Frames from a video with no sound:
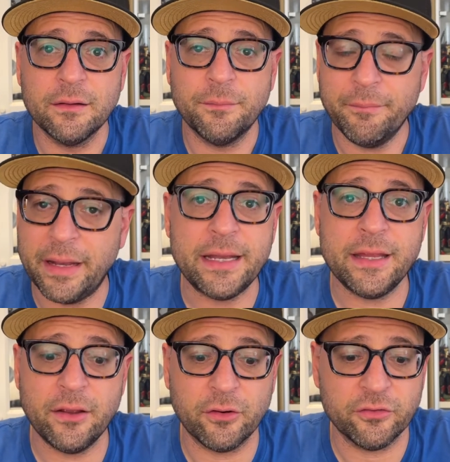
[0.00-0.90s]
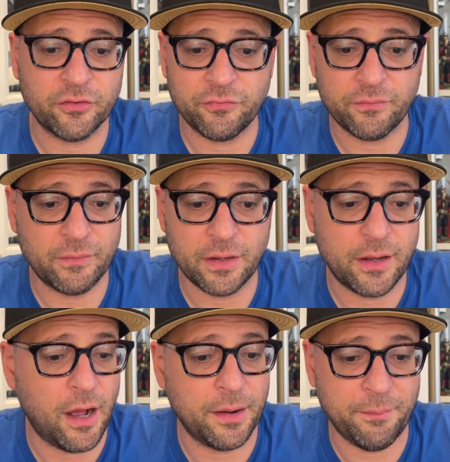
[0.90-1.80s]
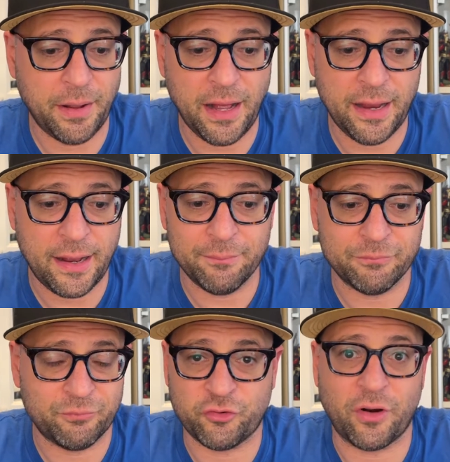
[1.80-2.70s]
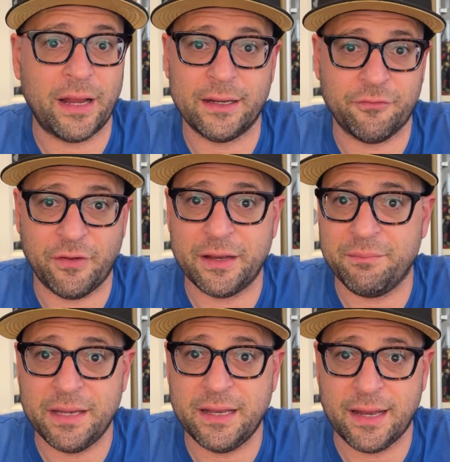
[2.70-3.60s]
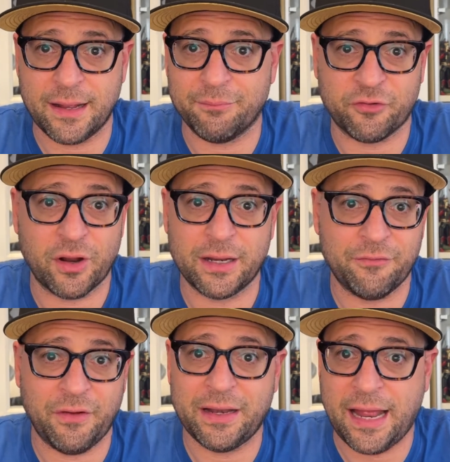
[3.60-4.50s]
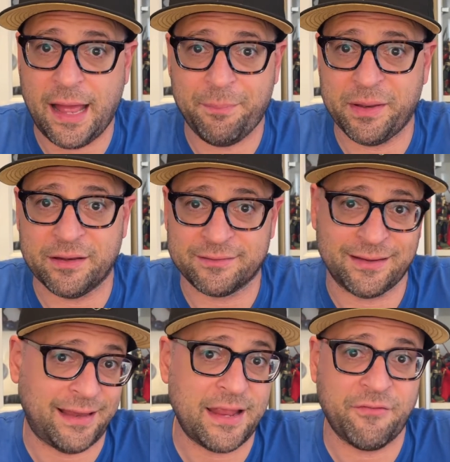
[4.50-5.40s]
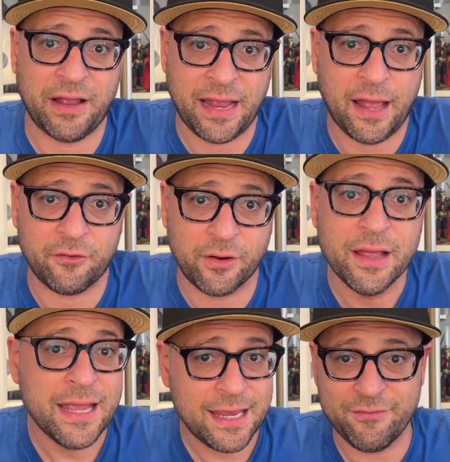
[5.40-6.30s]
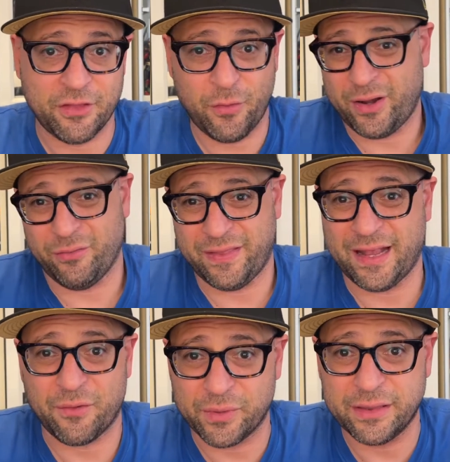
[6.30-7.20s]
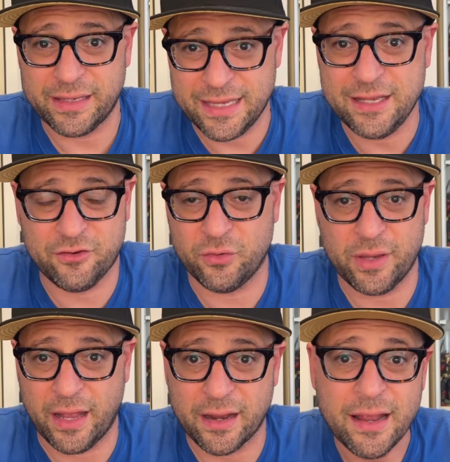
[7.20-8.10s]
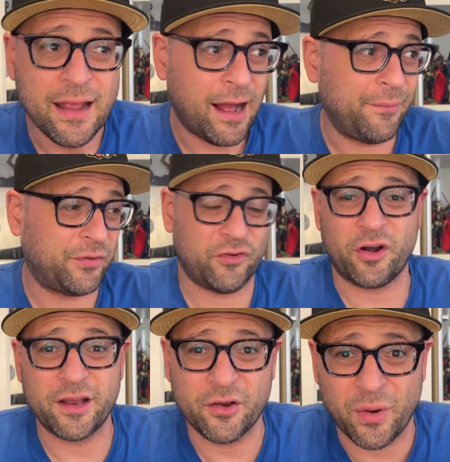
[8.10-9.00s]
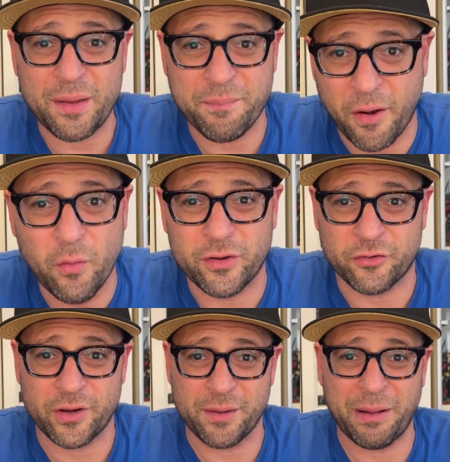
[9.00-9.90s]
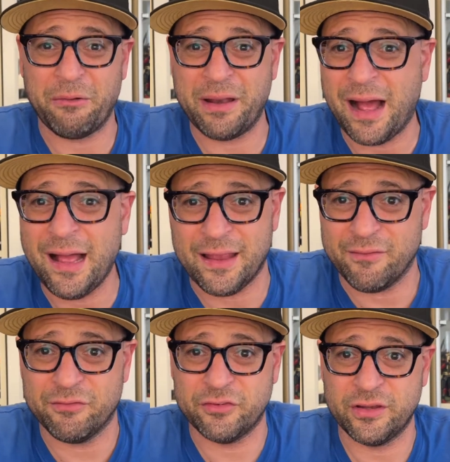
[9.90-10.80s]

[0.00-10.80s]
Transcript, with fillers: Many years have gone by. I'm trying to find meaning. I'm trying to find happiness. I take Viagra, even though I don't think I really need to yet. I'm starting to write poetry about knives.